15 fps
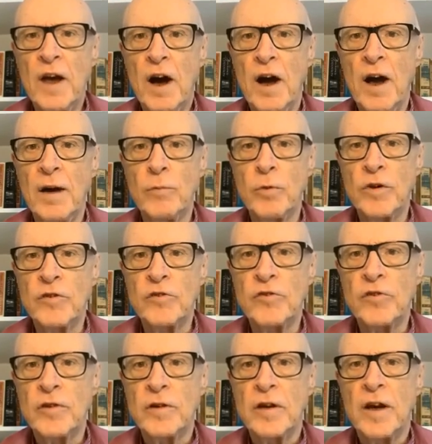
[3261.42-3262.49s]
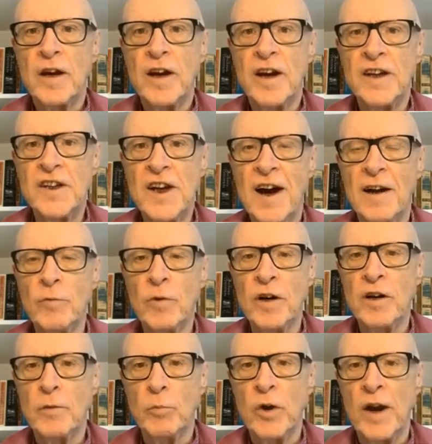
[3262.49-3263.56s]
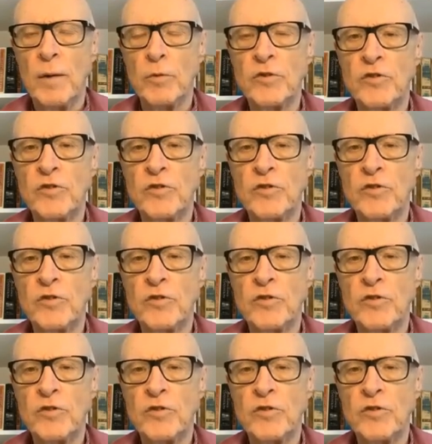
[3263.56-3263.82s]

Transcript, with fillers: when I was a young,